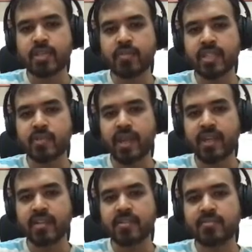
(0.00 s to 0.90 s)
by this
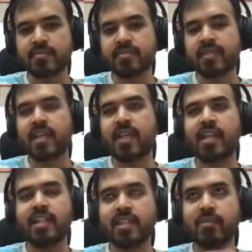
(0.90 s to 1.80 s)
binder,
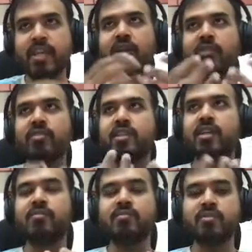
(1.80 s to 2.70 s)
right? The meaning of the
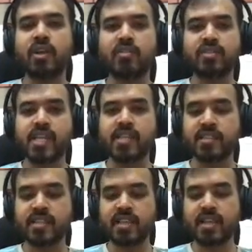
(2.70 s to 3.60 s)
term sort of
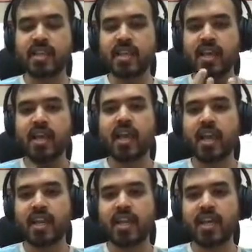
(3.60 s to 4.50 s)
changes. And